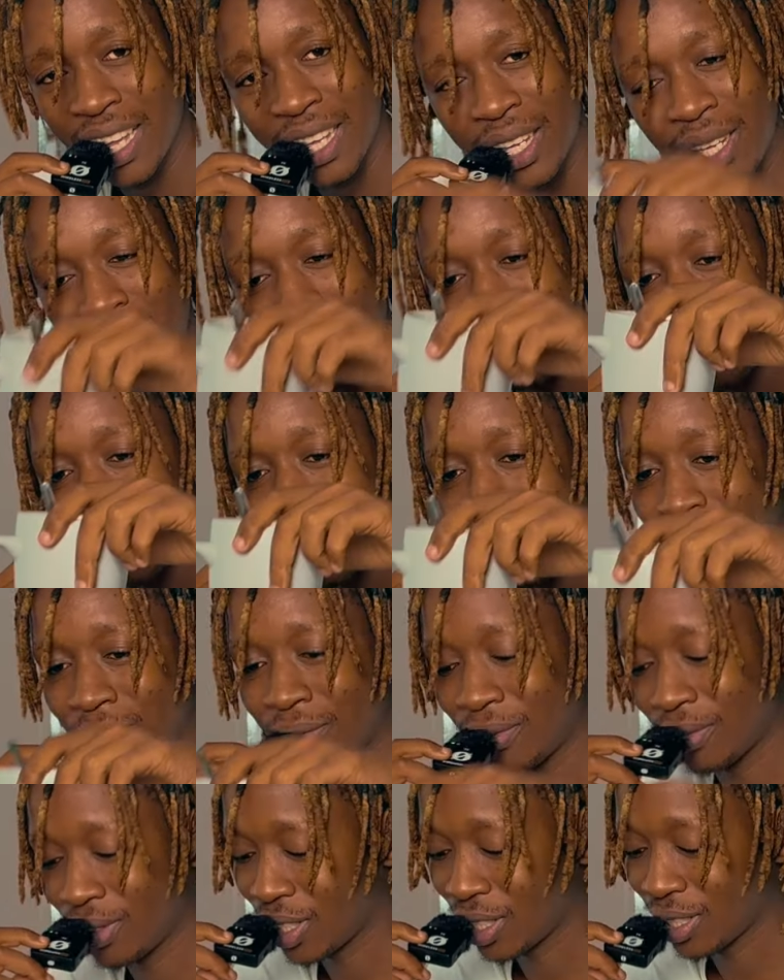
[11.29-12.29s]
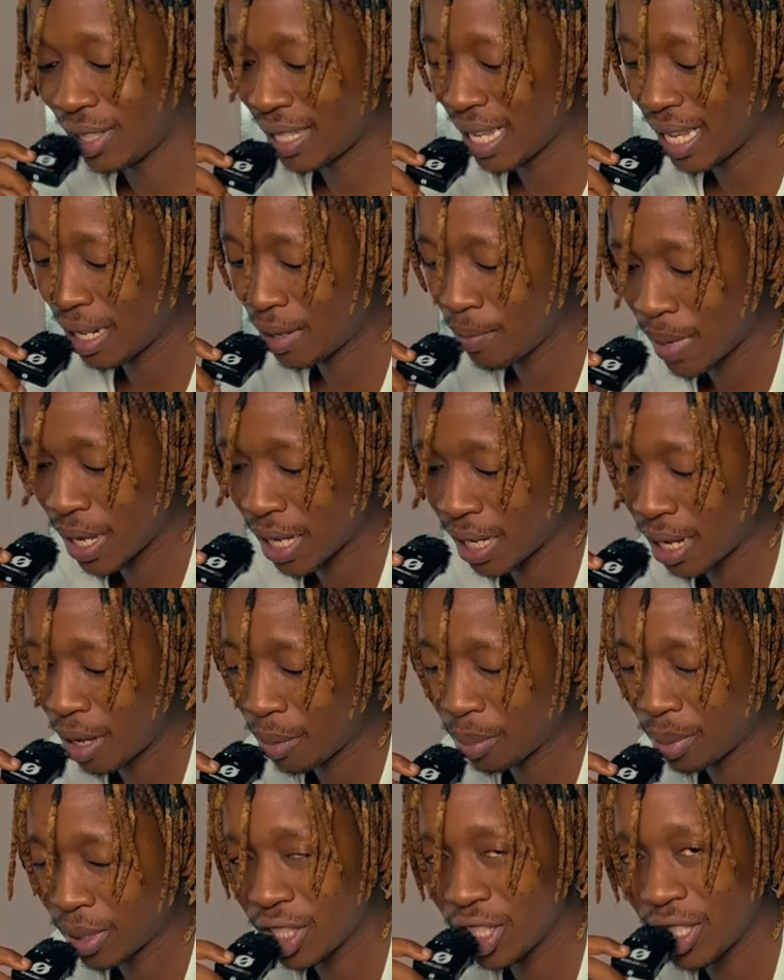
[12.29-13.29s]
You know, I've just had my
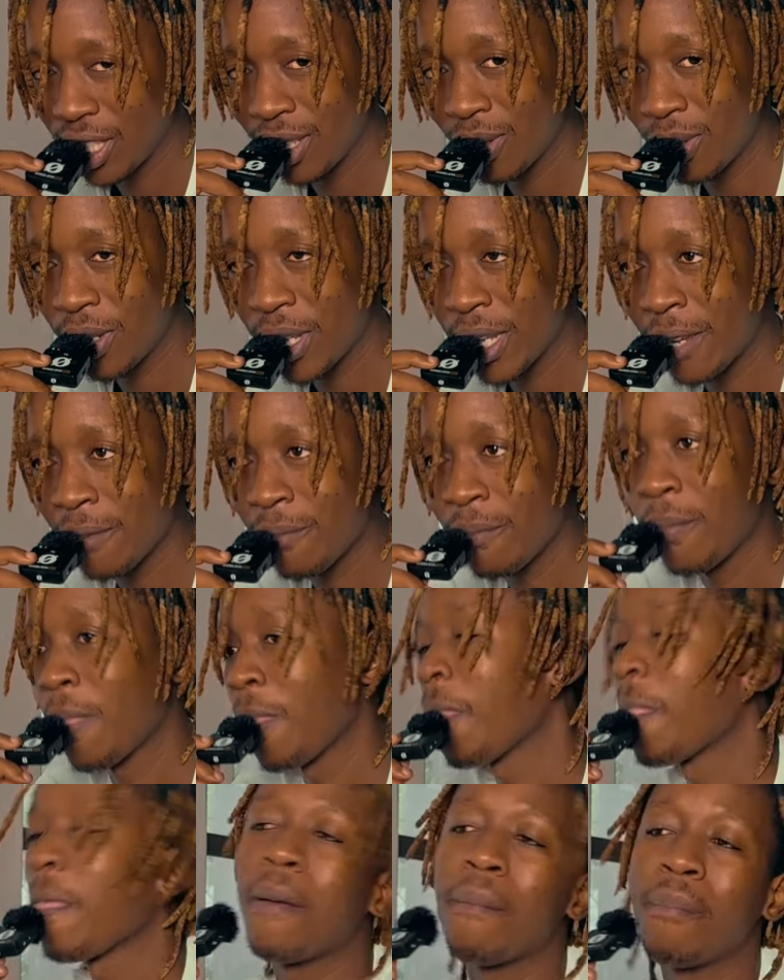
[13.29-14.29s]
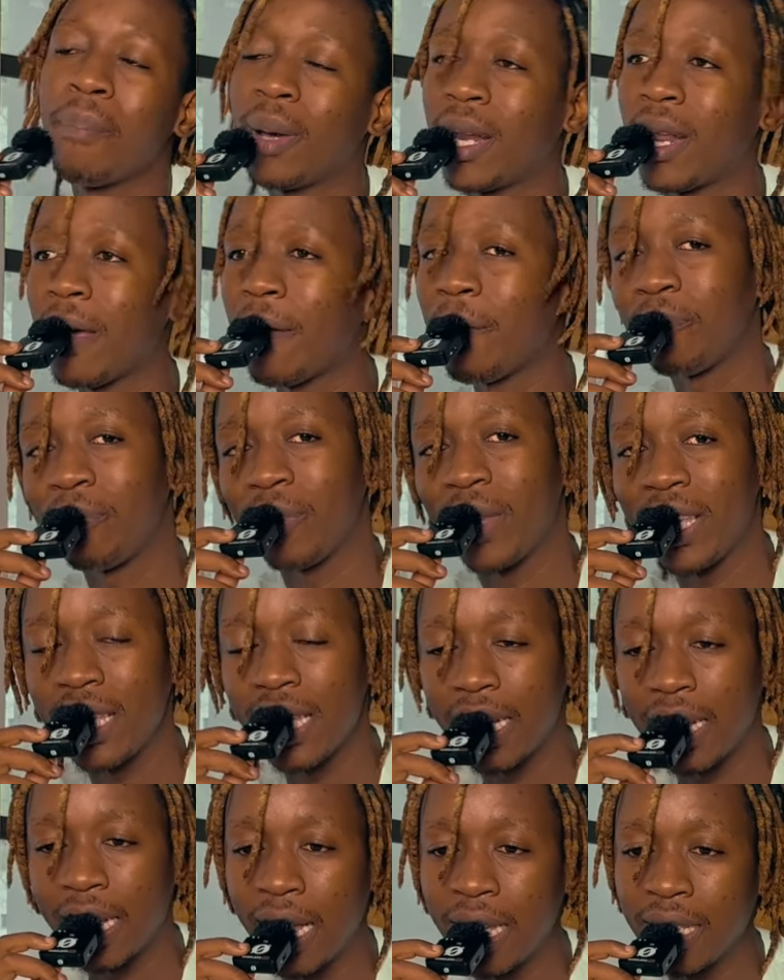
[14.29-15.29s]
cappuccino here. But um, yeah,
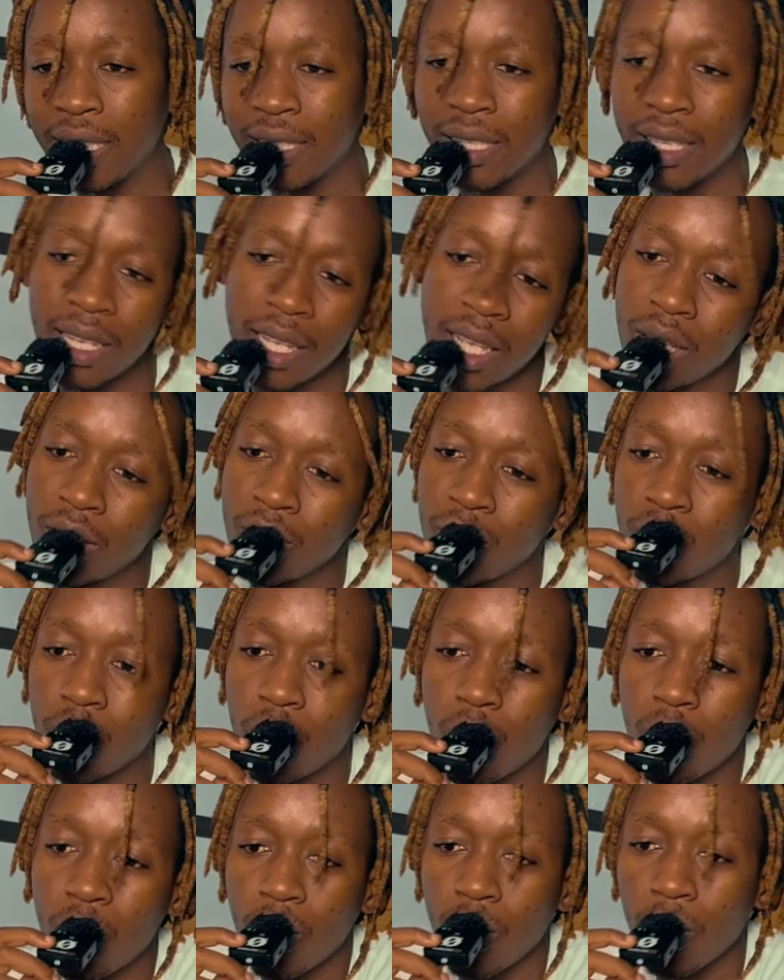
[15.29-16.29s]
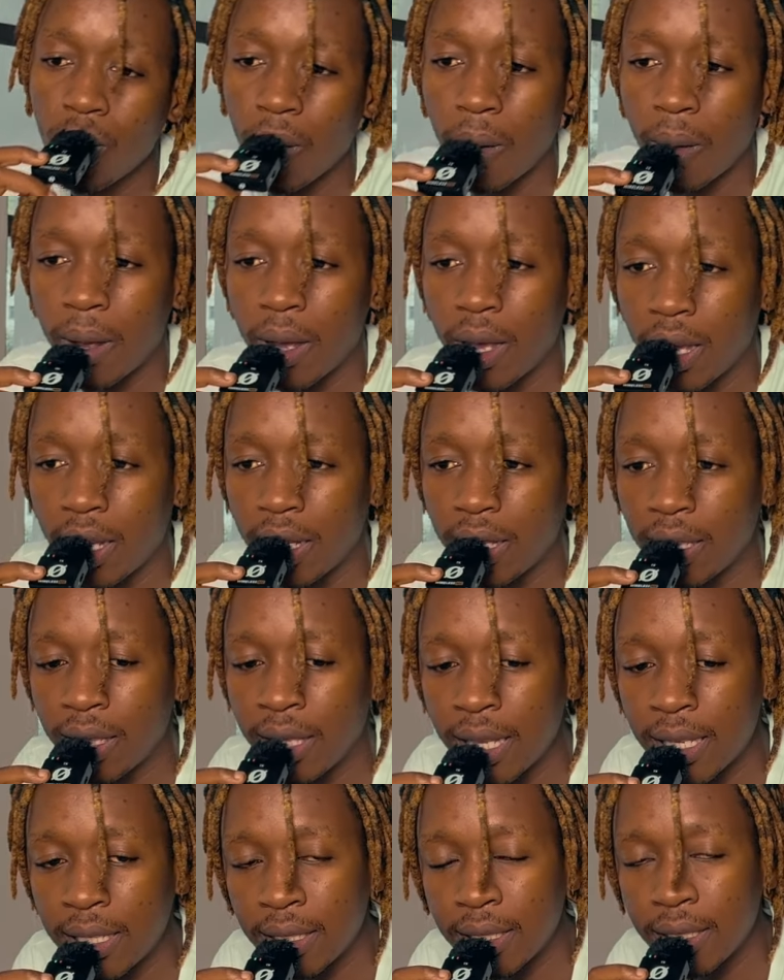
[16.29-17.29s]
guys. So
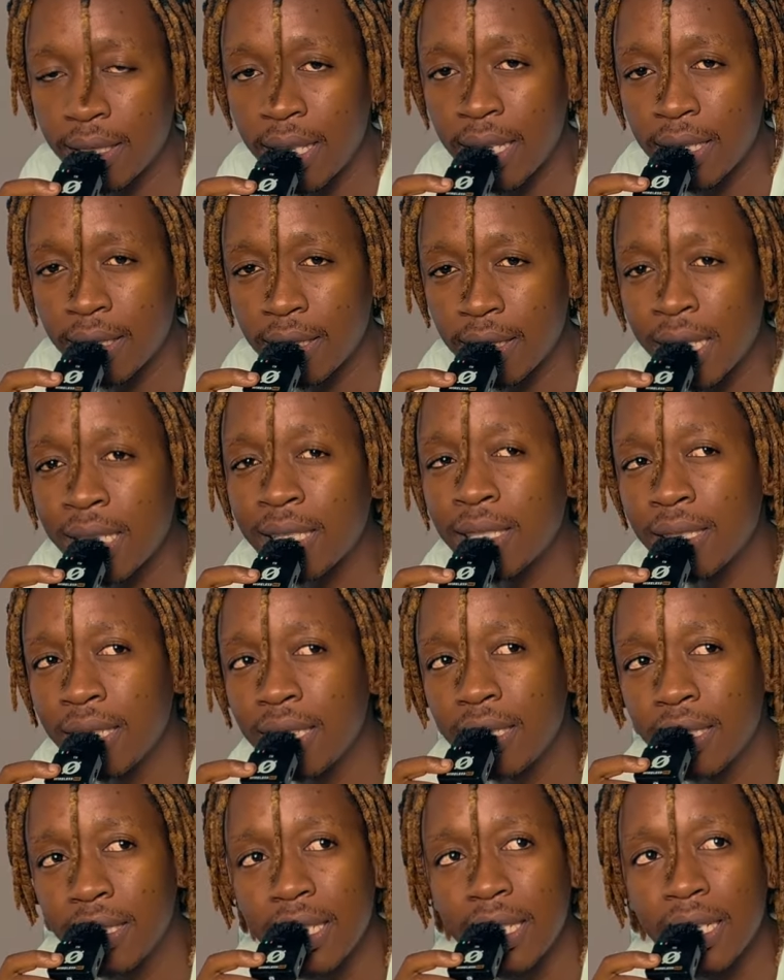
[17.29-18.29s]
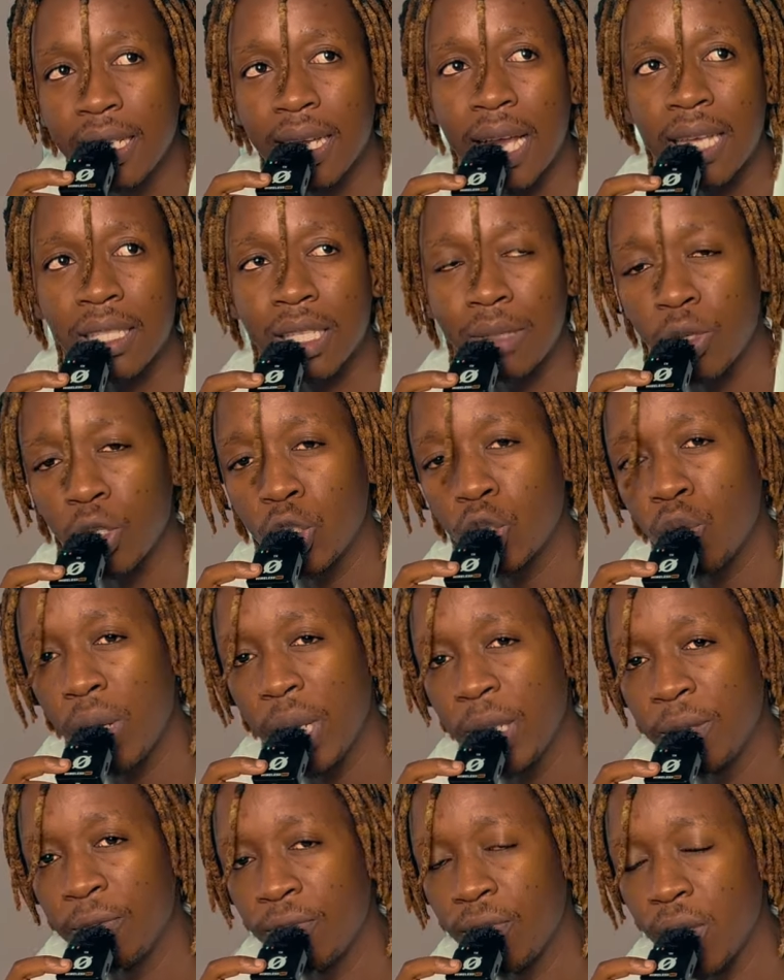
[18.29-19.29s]
there's there's there's this thing, guys. I'm not sure
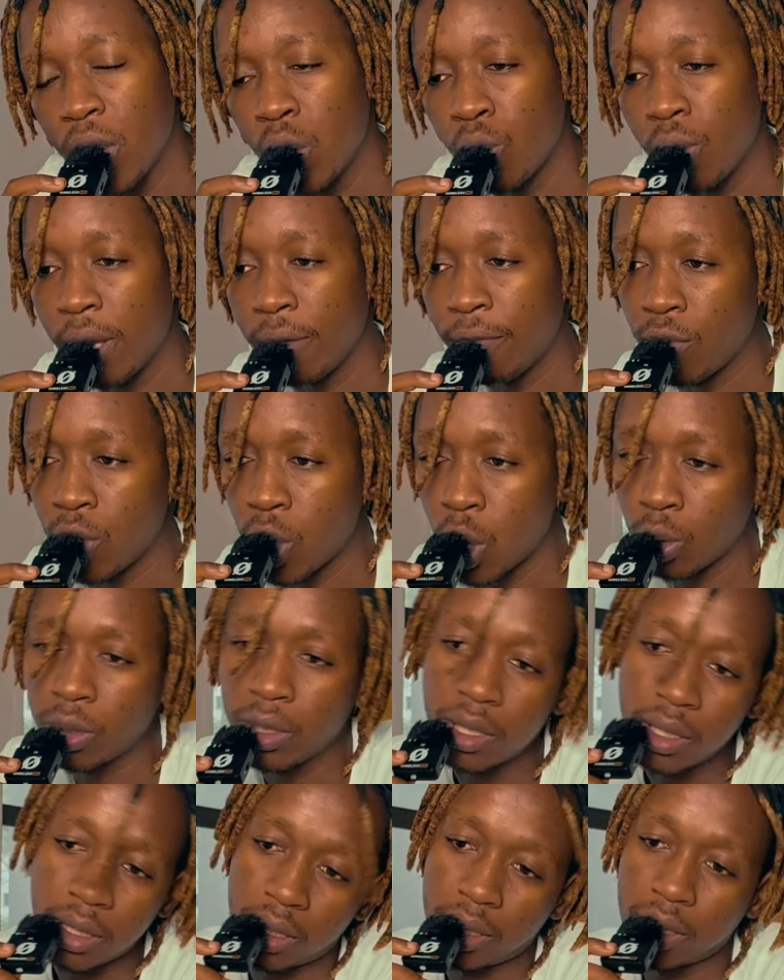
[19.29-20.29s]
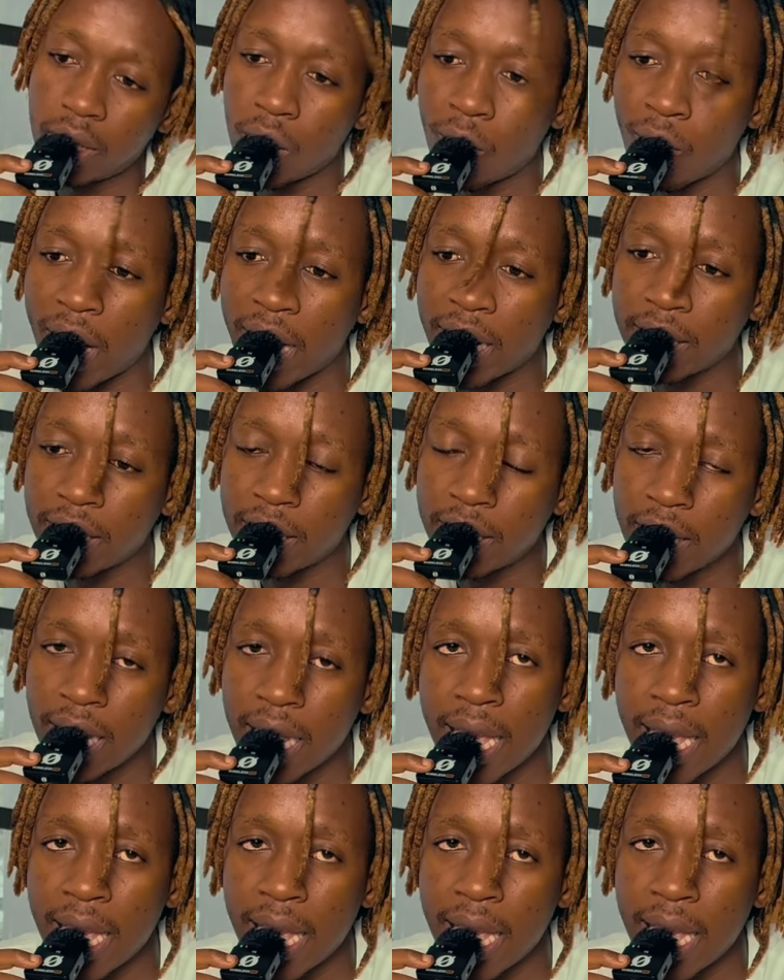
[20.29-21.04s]
if you have noticed, right?